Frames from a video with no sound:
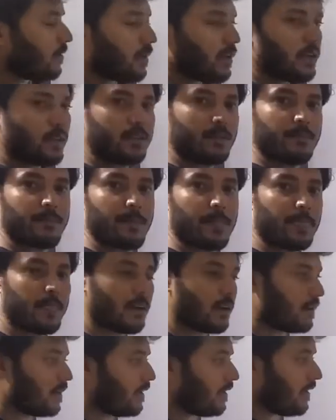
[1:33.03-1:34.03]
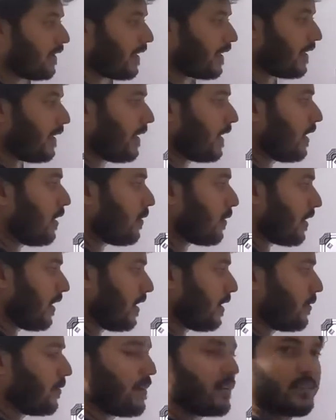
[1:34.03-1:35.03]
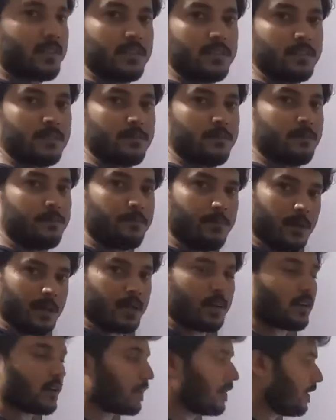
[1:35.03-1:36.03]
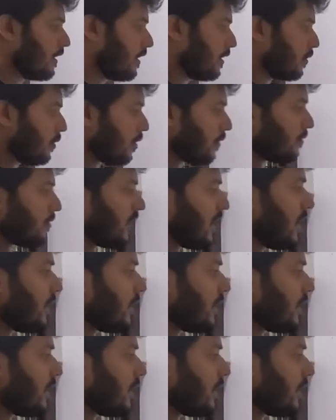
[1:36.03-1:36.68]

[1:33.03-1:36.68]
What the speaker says: the technical or equations part, you have to